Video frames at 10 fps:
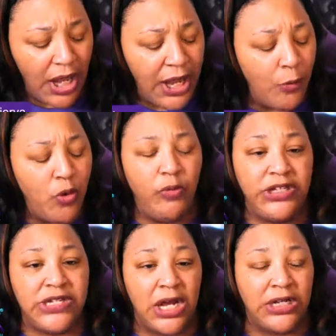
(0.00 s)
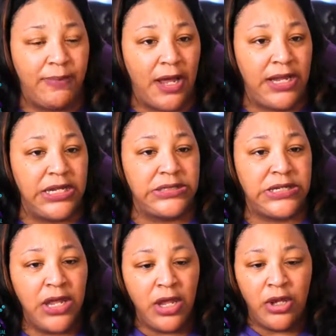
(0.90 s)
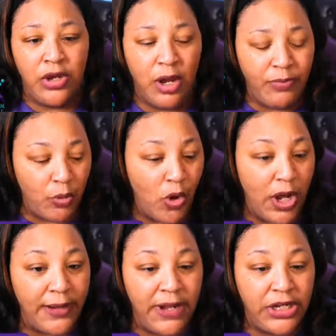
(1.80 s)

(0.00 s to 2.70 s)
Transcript: And what we've talked about is, number 1,